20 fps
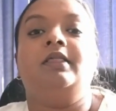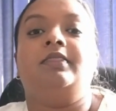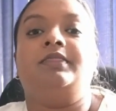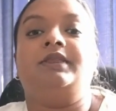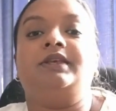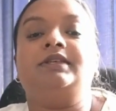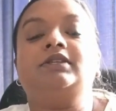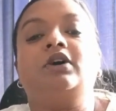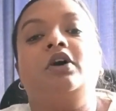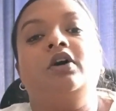
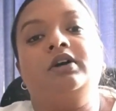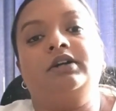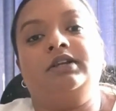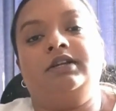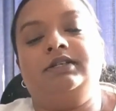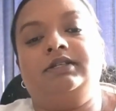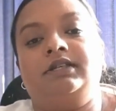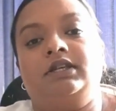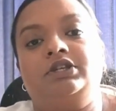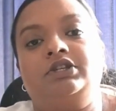These are
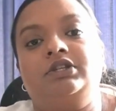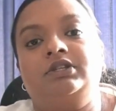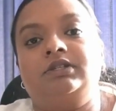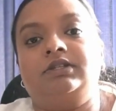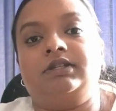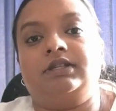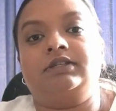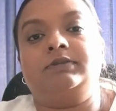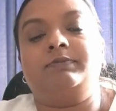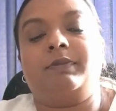
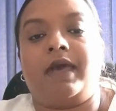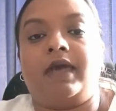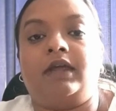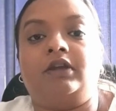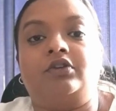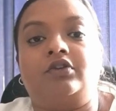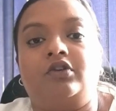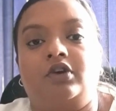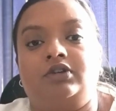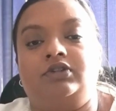organizations that
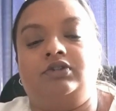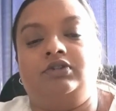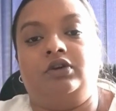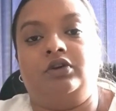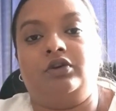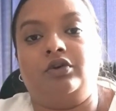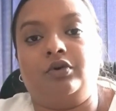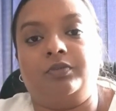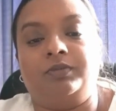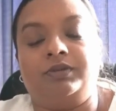span across the
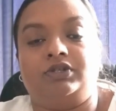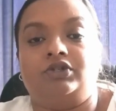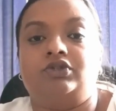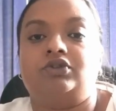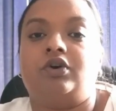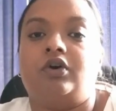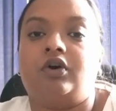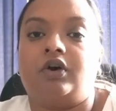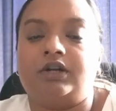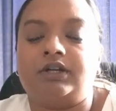globe. This is
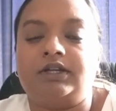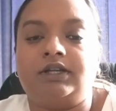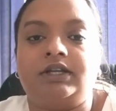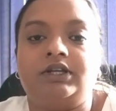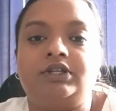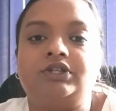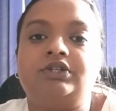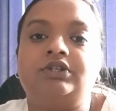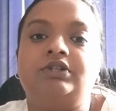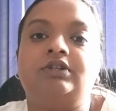
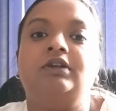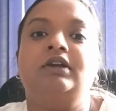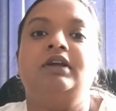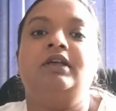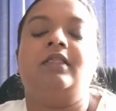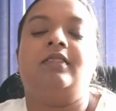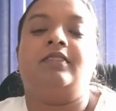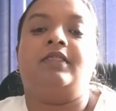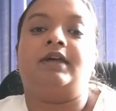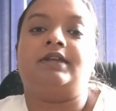coordination
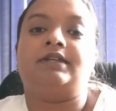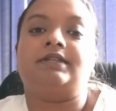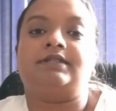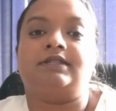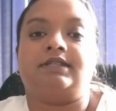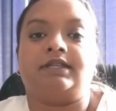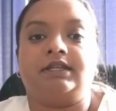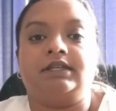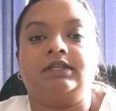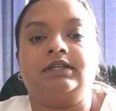that is
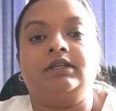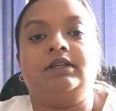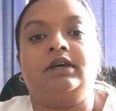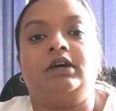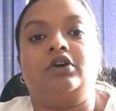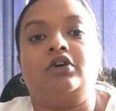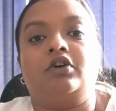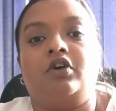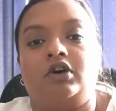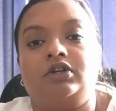needed
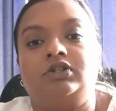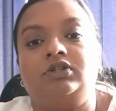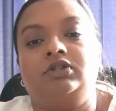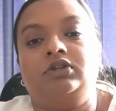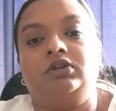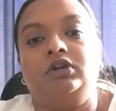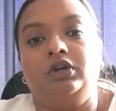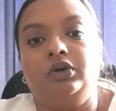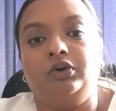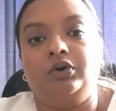across
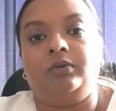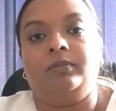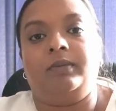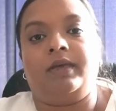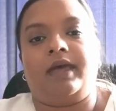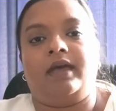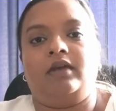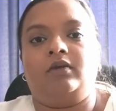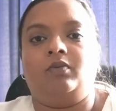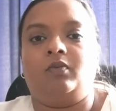the
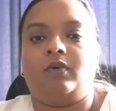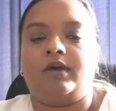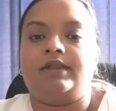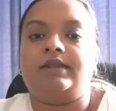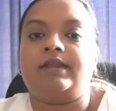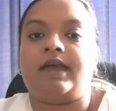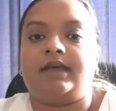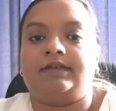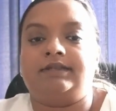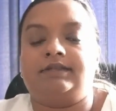globe. And
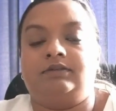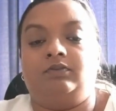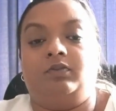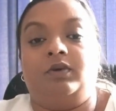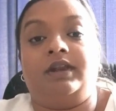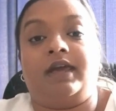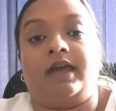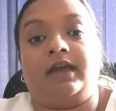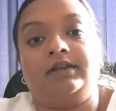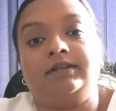when
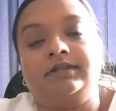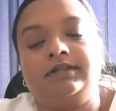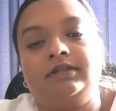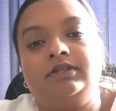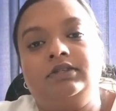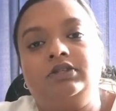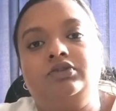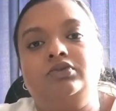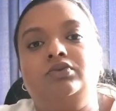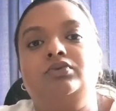
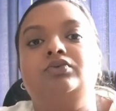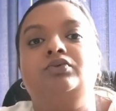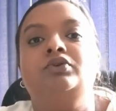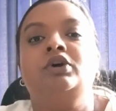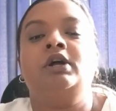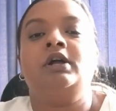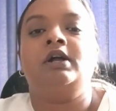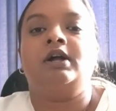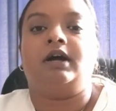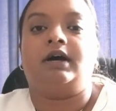access to
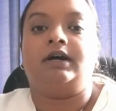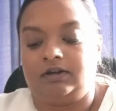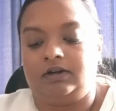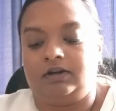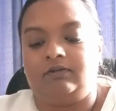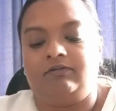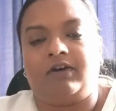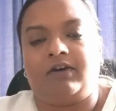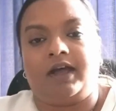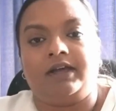
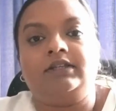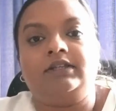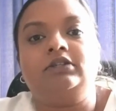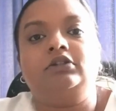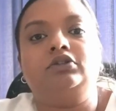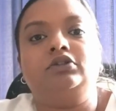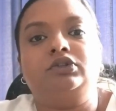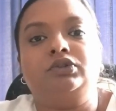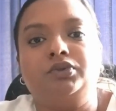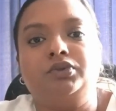a
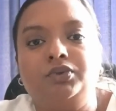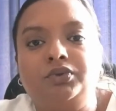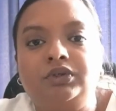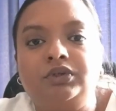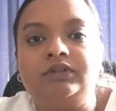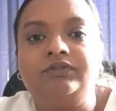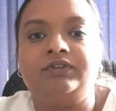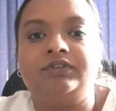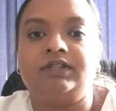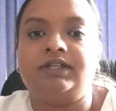vital
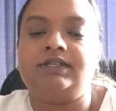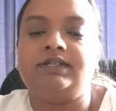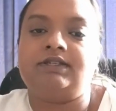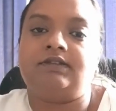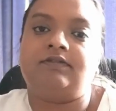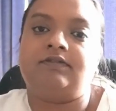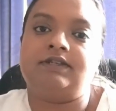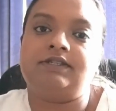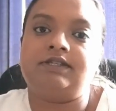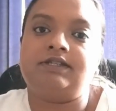tool for these
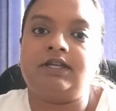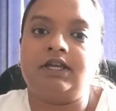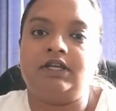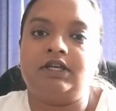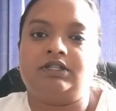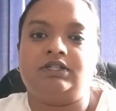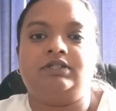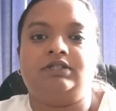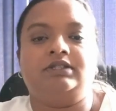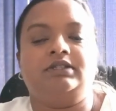
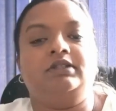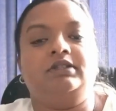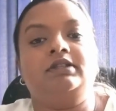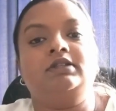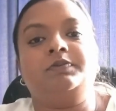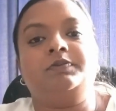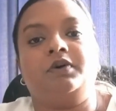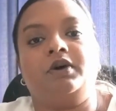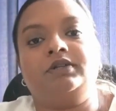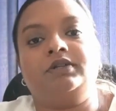investigations and
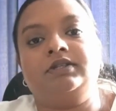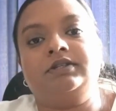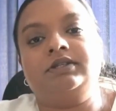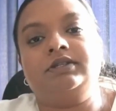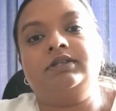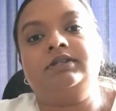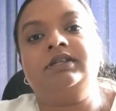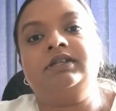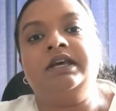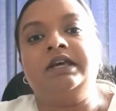these
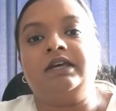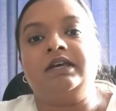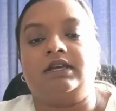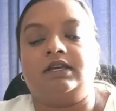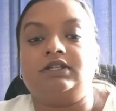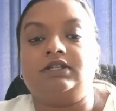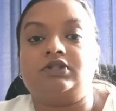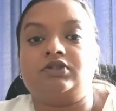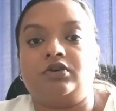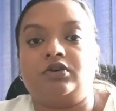processes
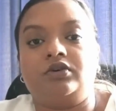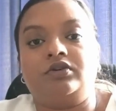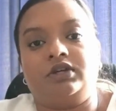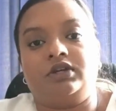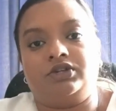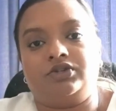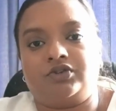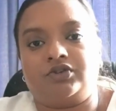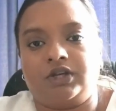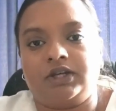is so
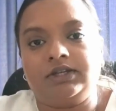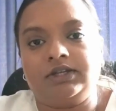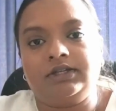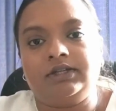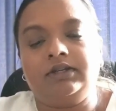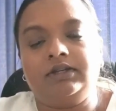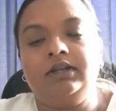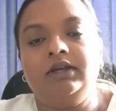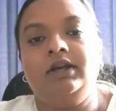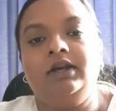
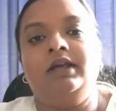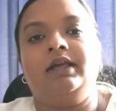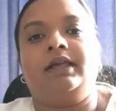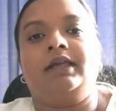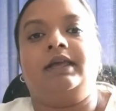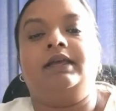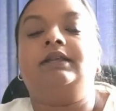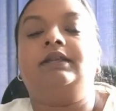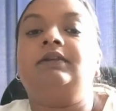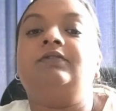restricted,
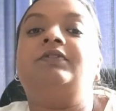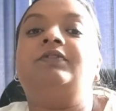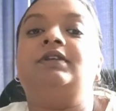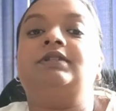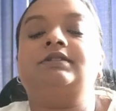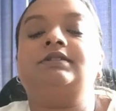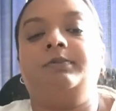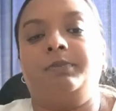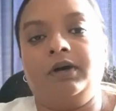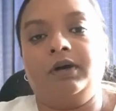it
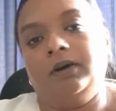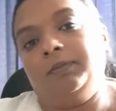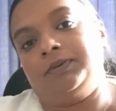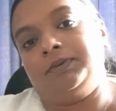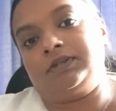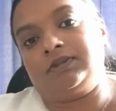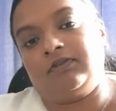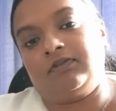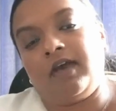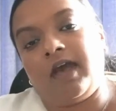defeats the
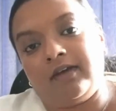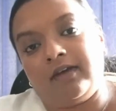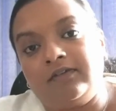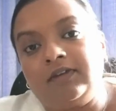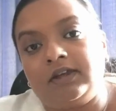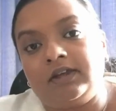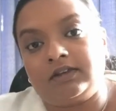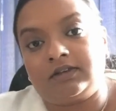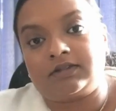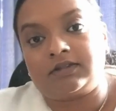purpose of
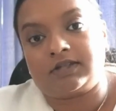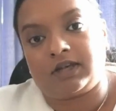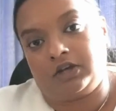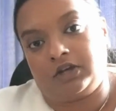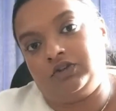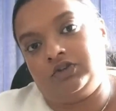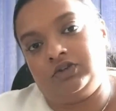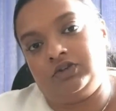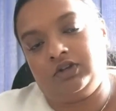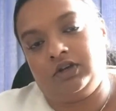having
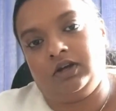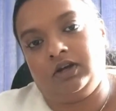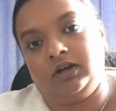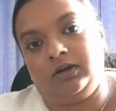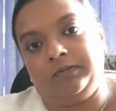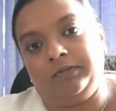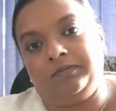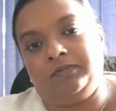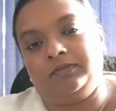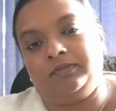such
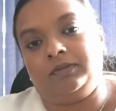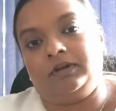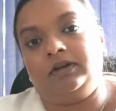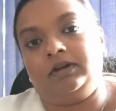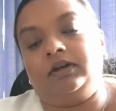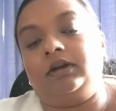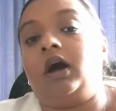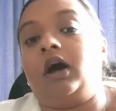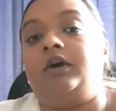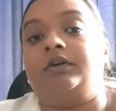
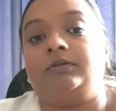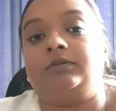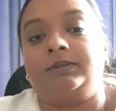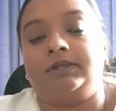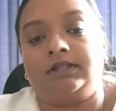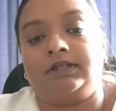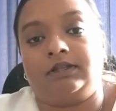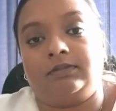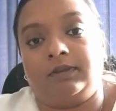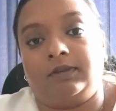an
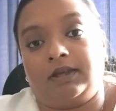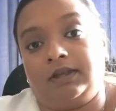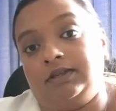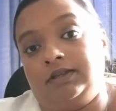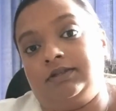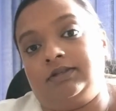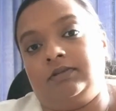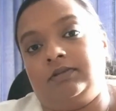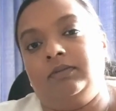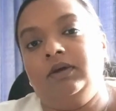accountability
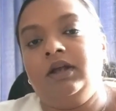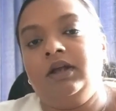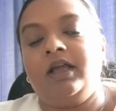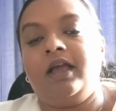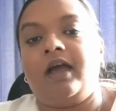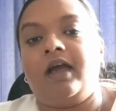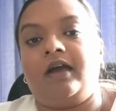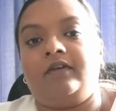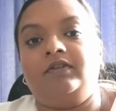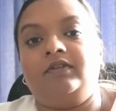mechanism,
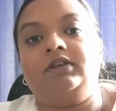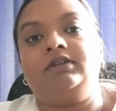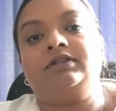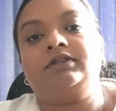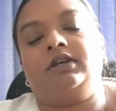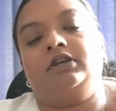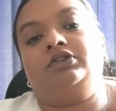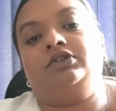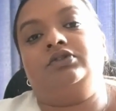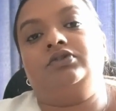having
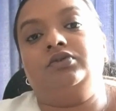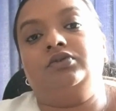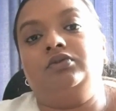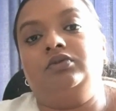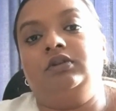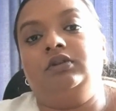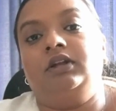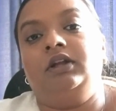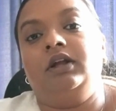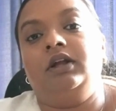such a
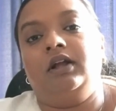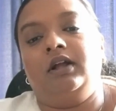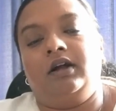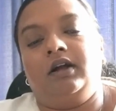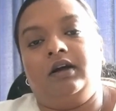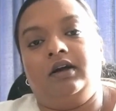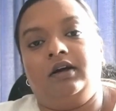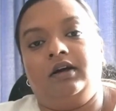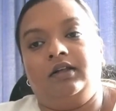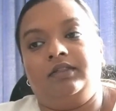tool
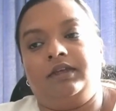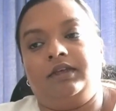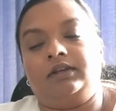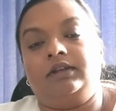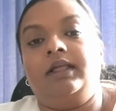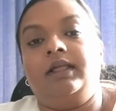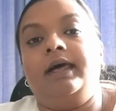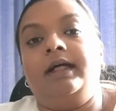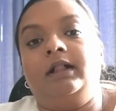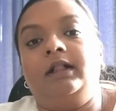that
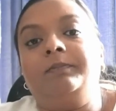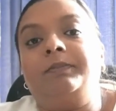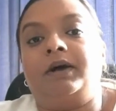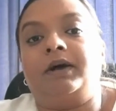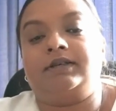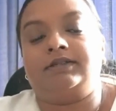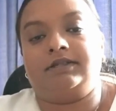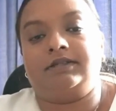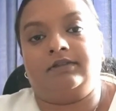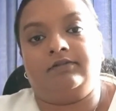will help
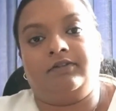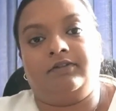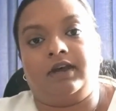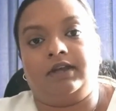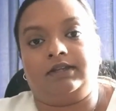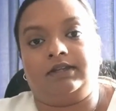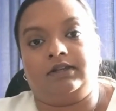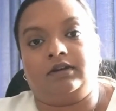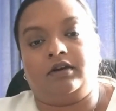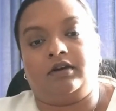us in
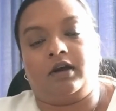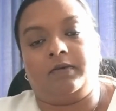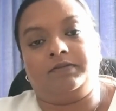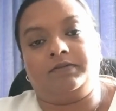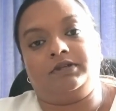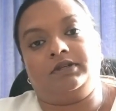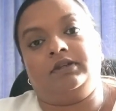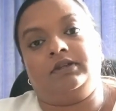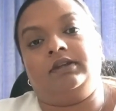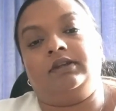fighting
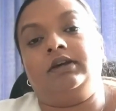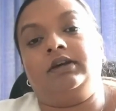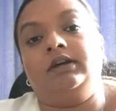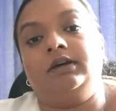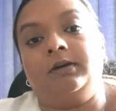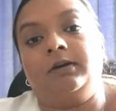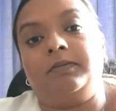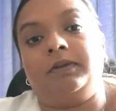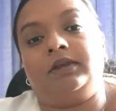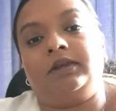corruption, in
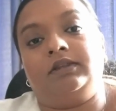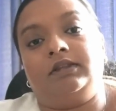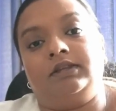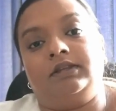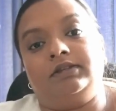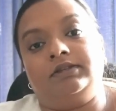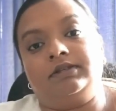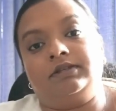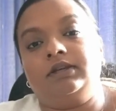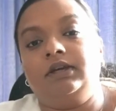curbing
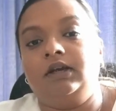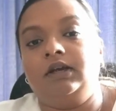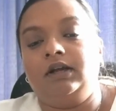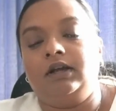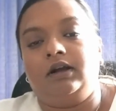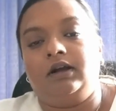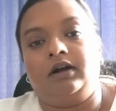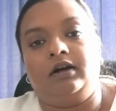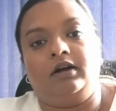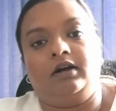
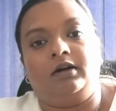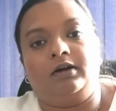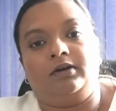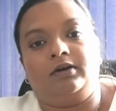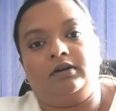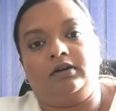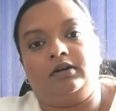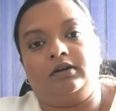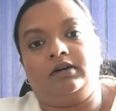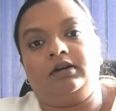
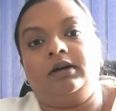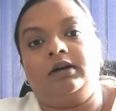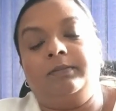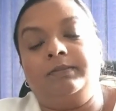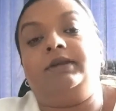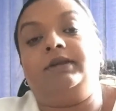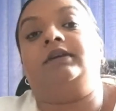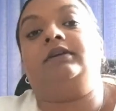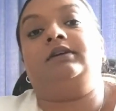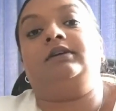
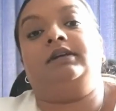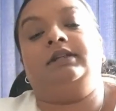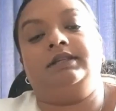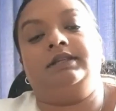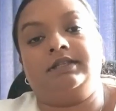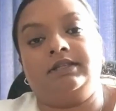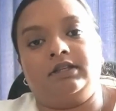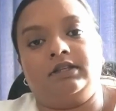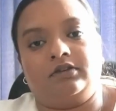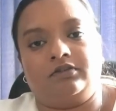
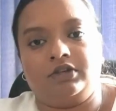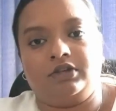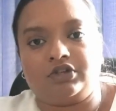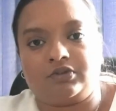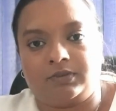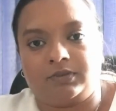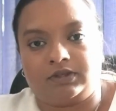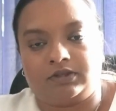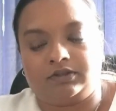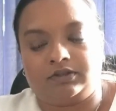illicit
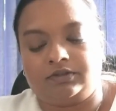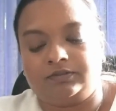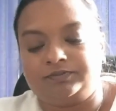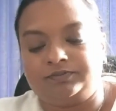enrichment.